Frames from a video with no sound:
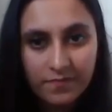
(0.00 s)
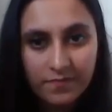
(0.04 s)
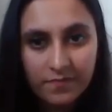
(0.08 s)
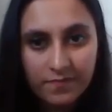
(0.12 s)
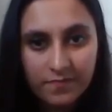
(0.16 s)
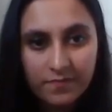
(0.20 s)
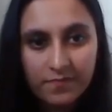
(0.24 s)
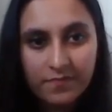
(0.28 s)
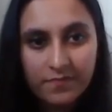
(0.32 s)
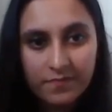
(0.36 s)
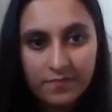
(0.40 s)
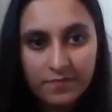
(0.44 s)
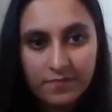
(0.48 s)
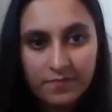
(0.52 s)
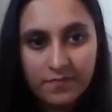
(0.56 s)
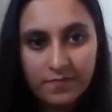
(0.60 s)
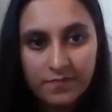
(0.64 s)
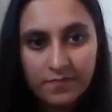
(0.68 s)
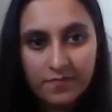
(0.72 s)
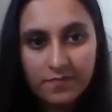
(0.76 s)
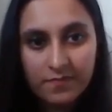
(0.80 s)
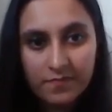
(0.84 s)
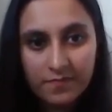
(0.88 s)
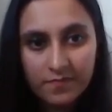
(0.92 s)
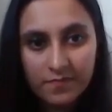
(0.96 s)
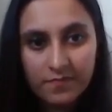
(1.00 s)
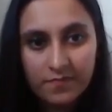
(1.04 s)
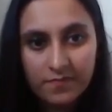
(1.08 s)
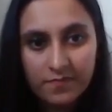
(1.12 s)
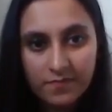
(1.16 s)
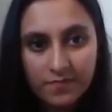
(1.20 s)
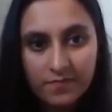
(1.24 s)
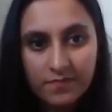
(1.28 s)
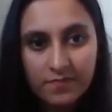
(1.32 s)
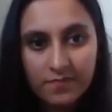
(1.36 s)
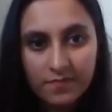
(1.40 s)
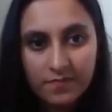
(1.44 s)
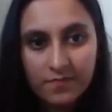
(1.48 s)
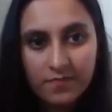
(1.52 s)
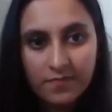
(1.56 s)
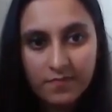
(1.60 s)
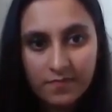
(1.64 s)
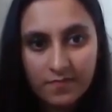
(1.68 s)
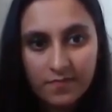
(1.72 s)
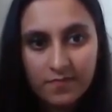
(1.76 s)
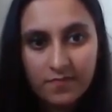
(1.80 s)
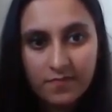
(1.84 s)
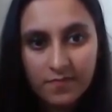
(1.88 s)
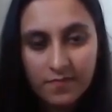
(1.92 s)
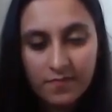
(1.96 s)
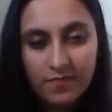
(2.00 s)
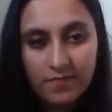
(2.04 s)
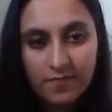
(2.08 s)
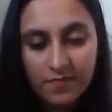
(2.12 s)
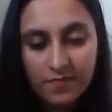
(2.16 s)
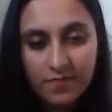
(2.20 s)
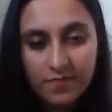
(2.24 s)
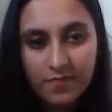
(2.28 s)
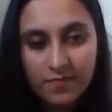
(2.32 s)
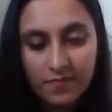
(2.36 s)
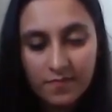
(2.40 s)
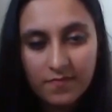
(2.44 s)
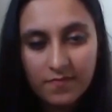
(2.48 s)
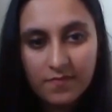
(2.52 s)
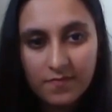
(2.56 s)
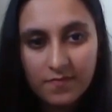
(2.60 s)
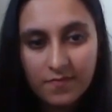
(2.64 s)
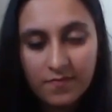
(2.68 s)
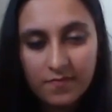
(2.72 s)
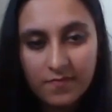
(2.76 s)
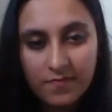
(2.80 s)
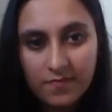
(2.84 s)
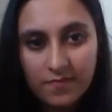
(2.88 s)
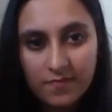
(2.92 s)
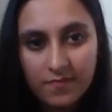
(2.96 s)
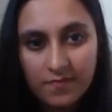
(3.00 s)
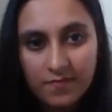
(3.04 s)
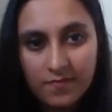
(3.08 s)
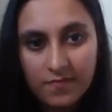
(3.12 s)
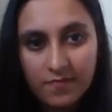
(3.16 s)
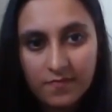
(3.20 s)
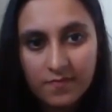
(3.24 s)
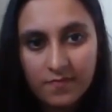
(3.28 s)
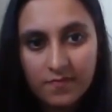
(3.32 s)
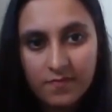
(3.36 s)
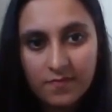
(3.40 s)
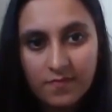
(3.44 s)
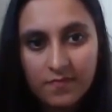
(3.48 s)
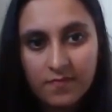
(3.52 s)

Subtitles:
No words are spoken by the person on screen.